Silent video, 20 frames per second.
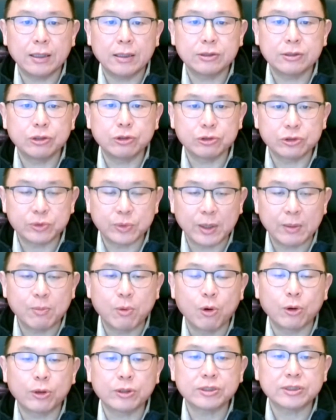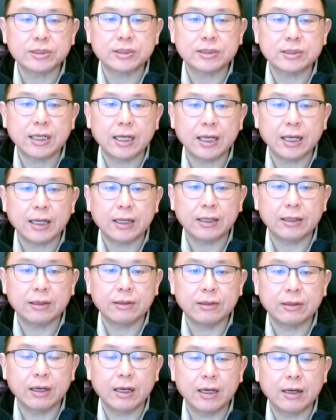news reports
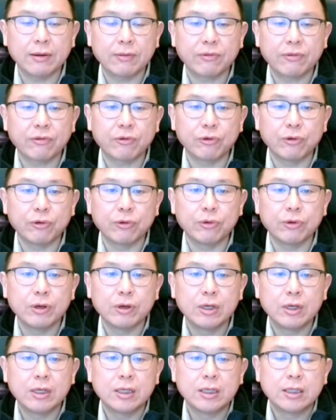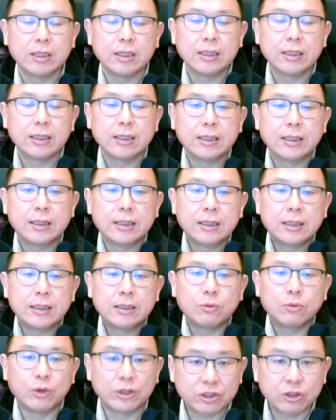and through
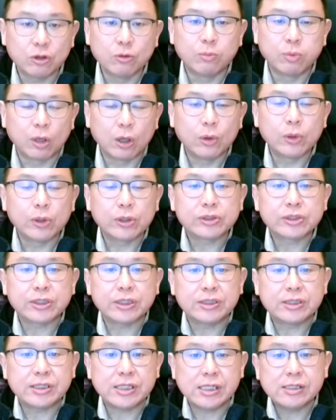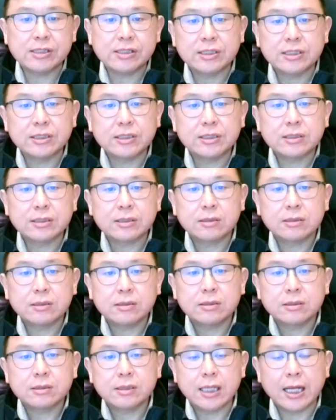whistleblowers and CSIS,
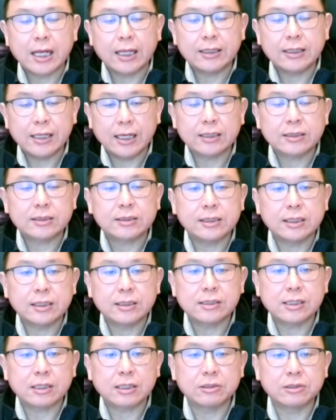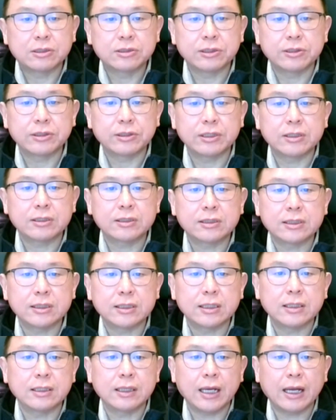that yes, it's a concerted
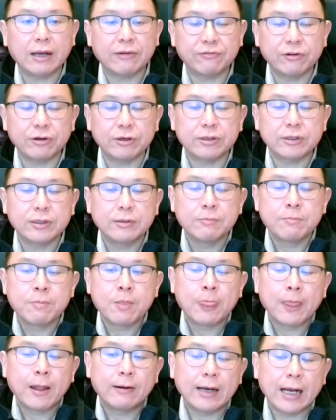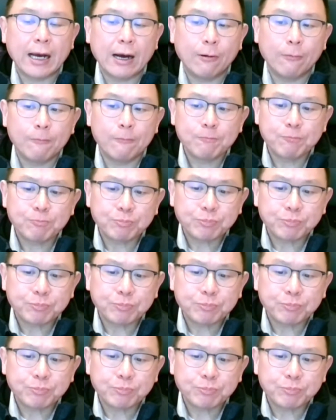effort. Now,